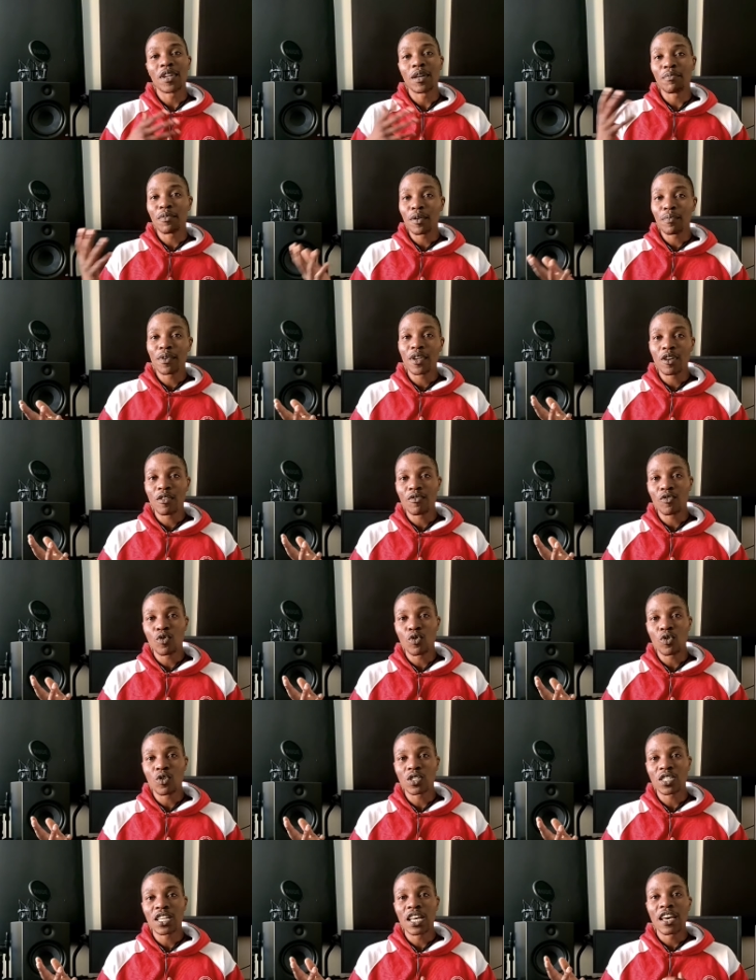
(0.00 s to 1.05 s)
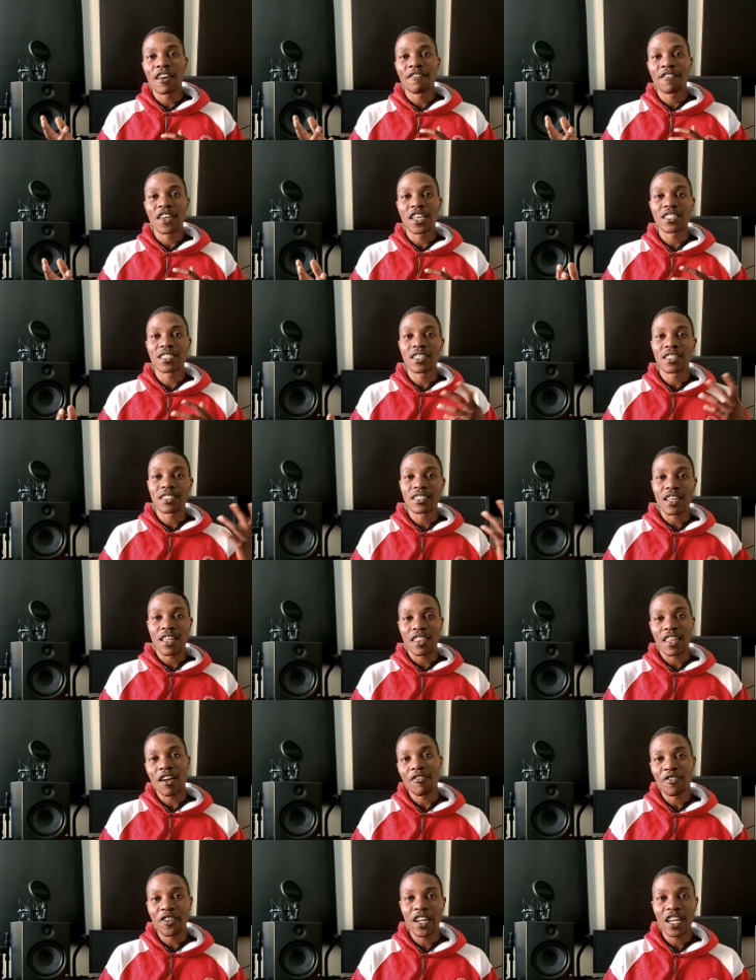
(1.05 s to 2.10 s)
Namibia of course facing South
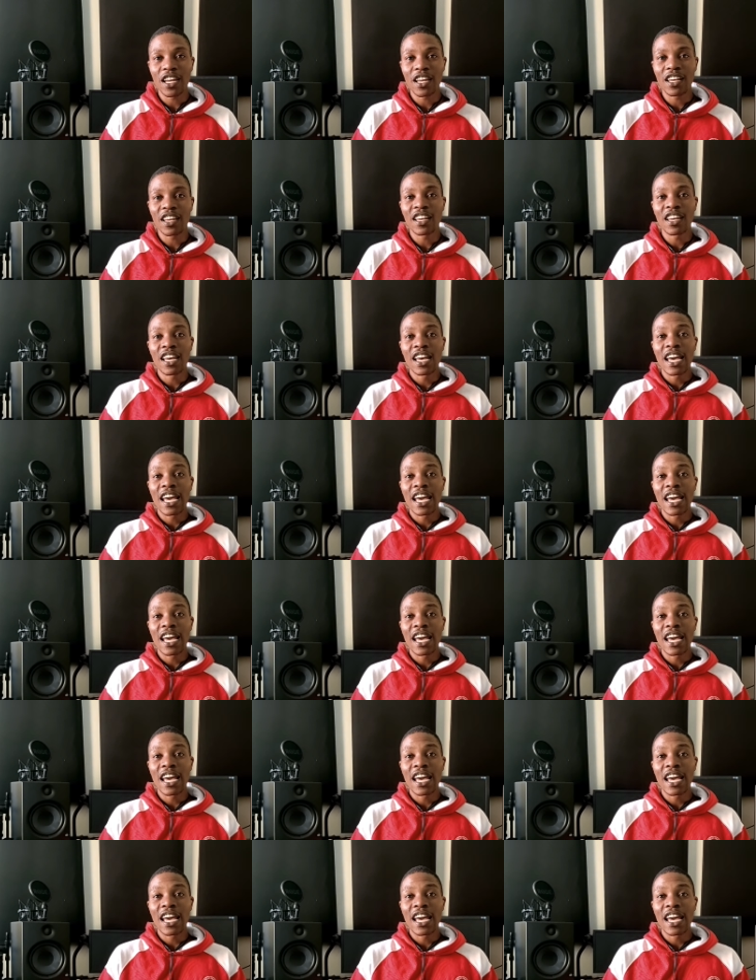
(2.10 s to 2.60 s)
Africa